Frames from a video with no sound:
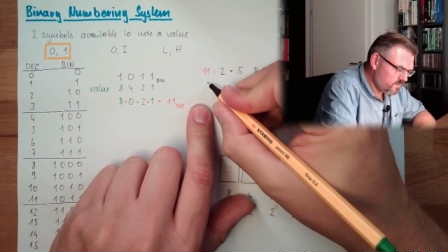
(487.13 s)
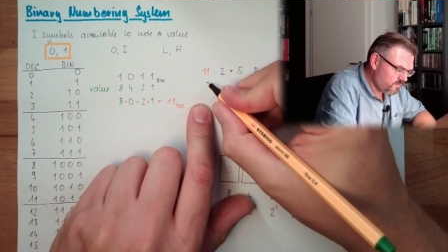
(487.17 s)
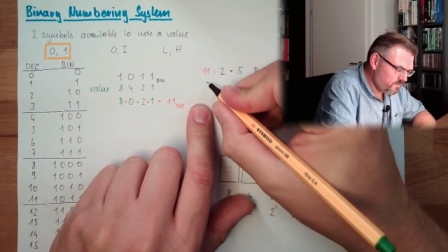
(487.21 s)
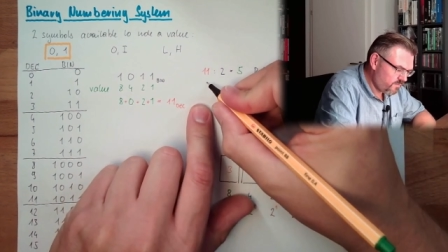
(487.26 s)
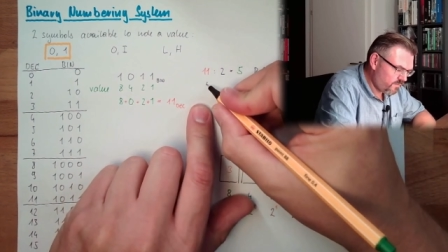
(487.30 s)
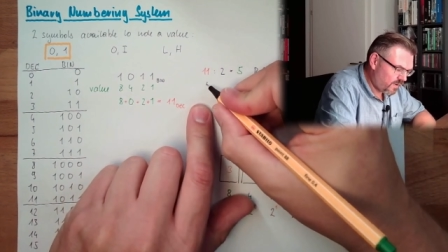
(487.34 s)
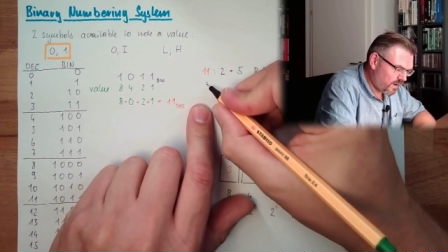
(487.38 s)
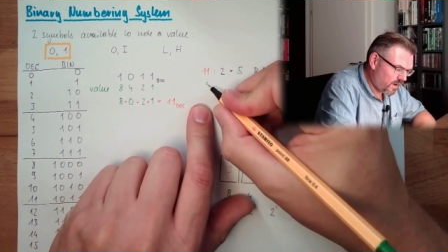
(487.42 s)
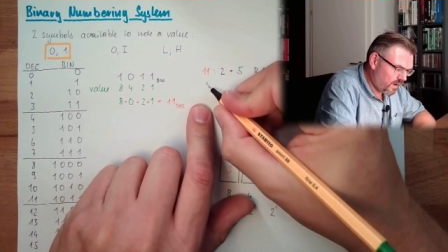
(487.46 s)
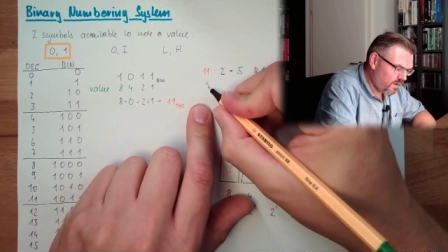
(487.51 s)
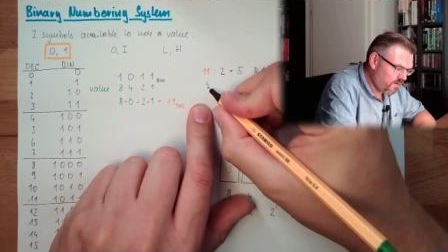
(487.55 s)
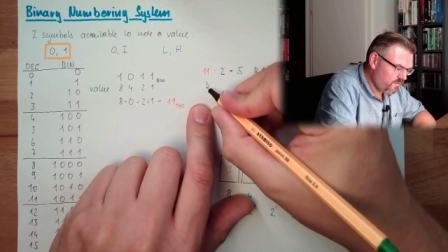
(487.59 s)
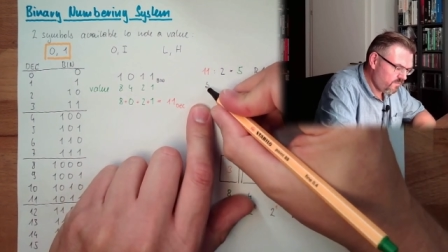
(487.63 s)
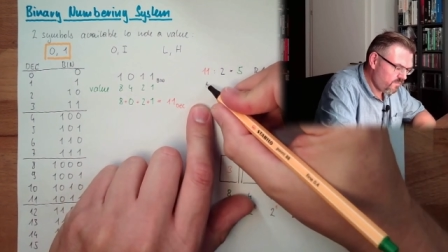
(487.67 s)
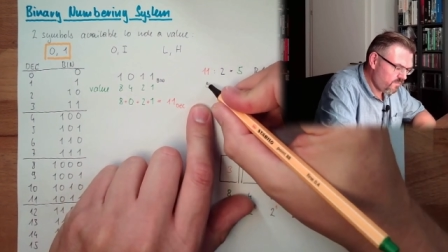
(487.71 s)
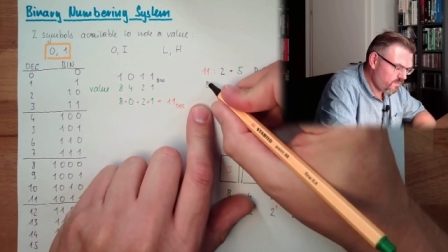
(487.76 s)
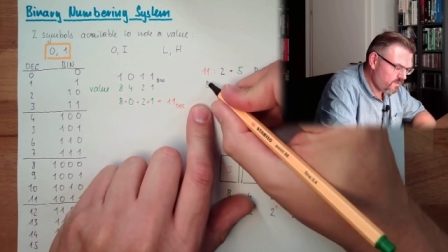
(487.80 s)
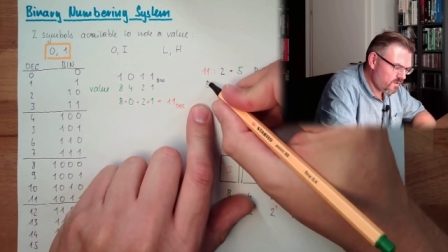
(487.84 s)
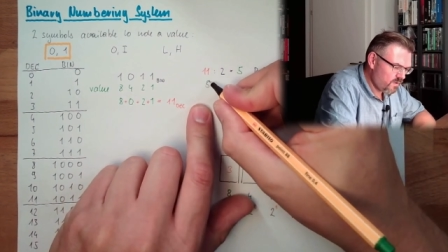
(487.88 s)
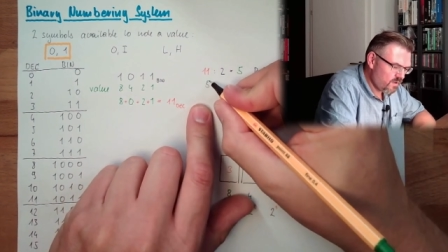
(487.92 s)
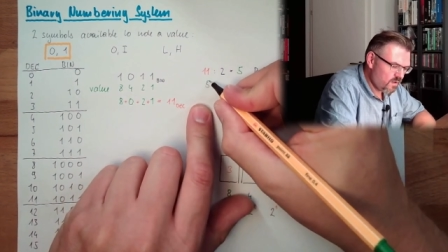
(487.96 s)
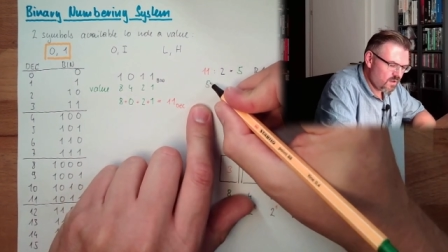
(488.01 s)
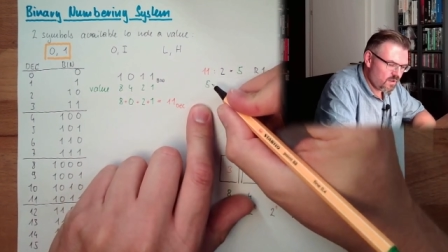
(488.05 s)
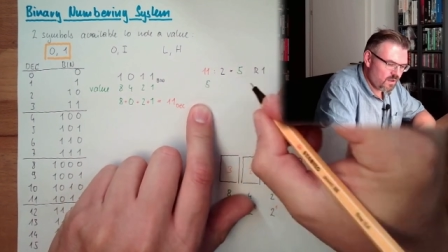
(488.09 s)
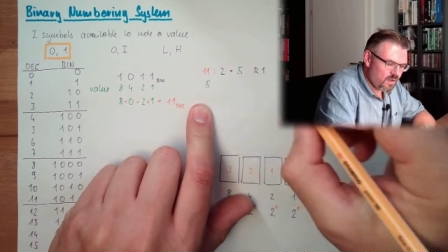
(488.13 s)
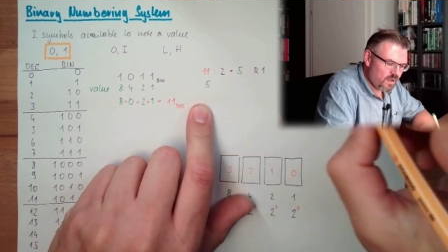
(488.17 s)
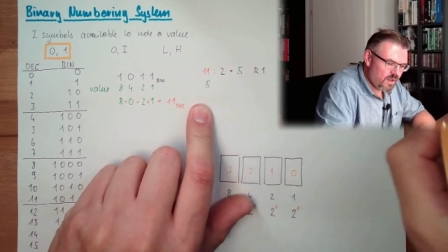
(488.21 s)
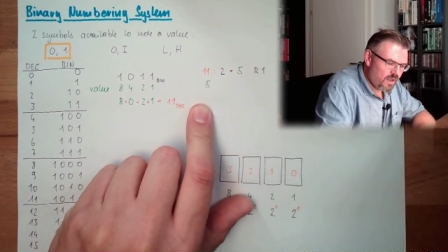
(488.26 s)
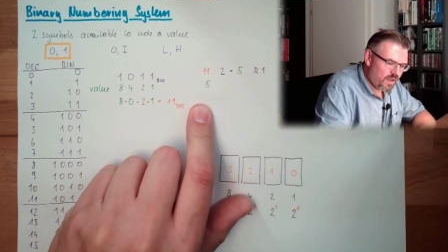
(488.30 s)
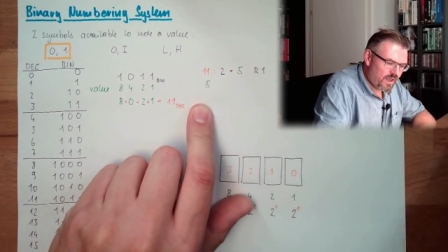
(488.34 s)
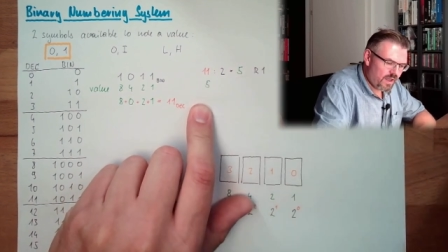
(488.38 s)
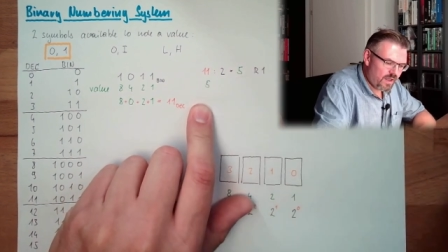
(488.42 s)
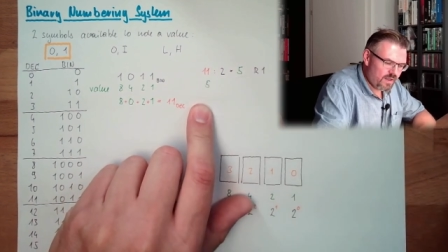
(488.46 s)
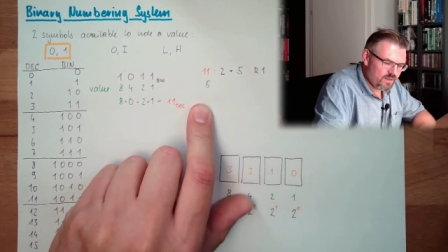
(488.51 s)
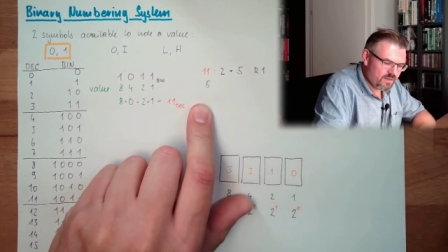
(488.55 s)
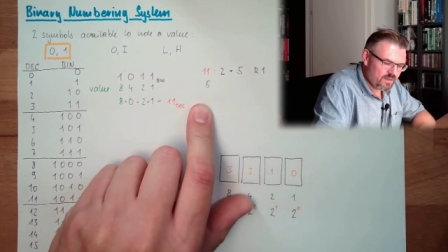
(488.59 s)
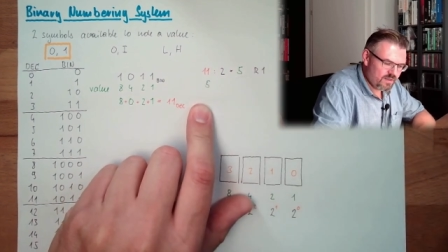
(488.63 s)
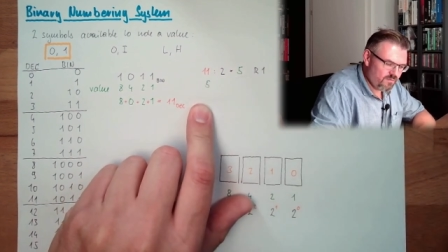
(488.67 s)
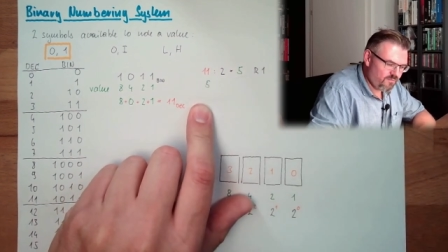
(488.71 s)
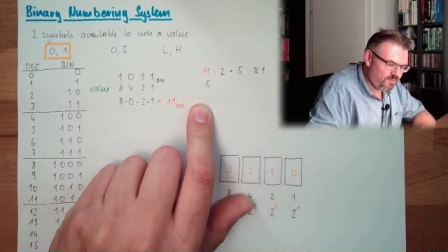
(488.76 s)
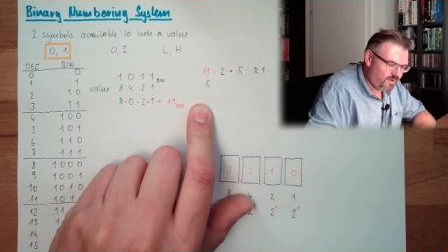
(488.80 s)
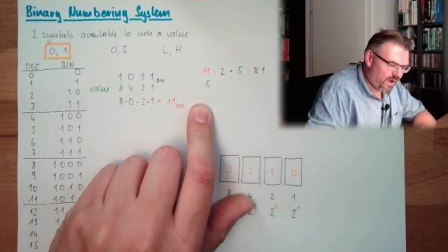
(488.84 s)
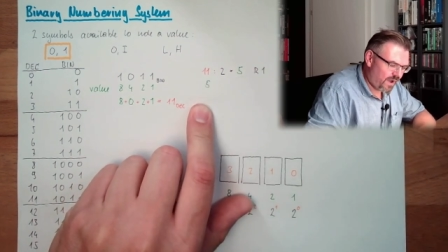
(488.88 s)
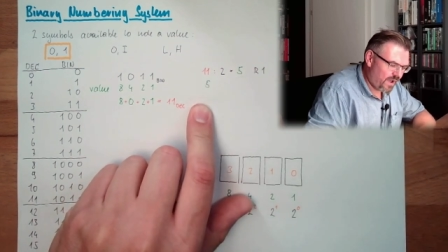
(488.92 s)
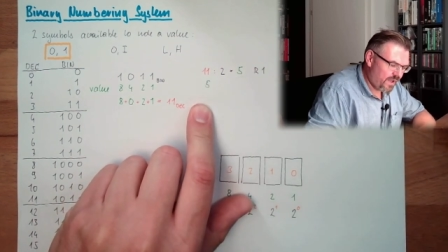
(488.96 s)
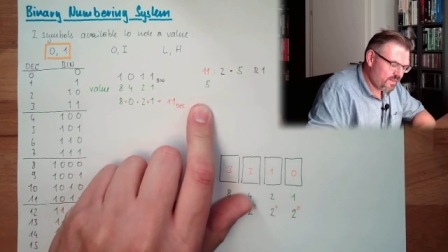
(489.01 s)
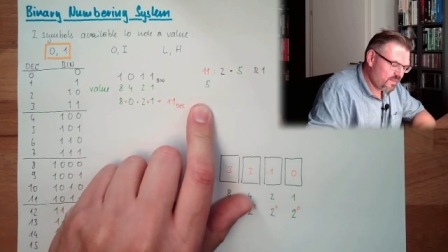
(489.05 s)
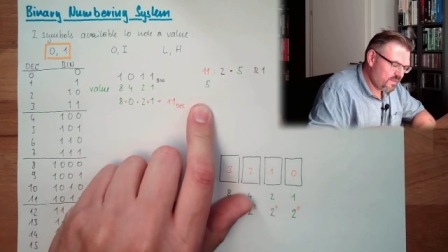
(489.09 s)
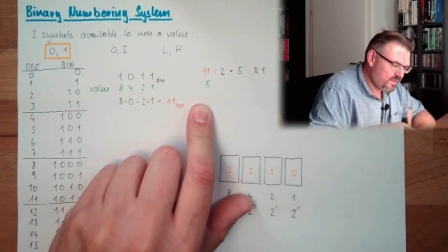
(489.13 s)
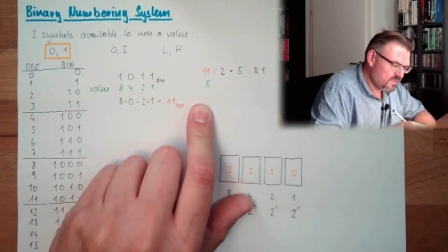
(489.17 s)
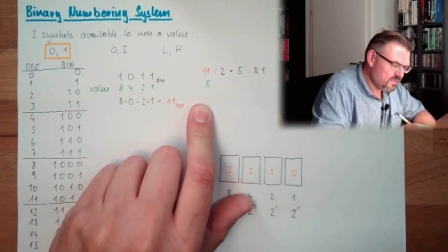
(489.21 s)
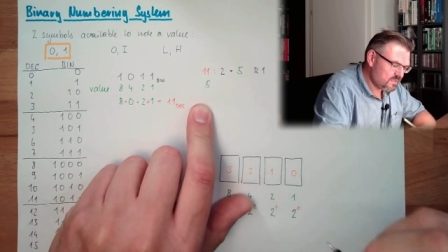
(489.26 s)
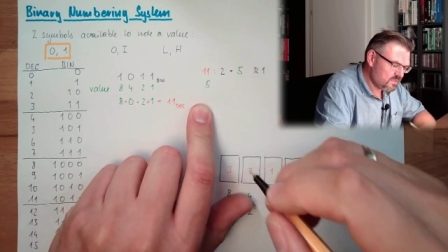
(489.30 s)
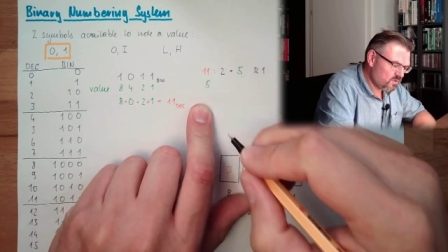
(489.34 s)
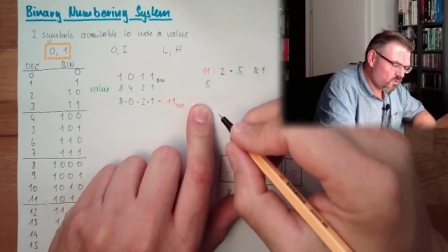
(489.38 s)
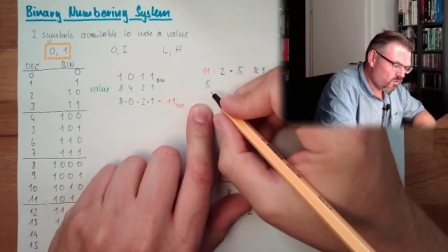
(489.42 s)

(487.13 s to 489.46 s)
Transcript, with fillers: 5 and divide this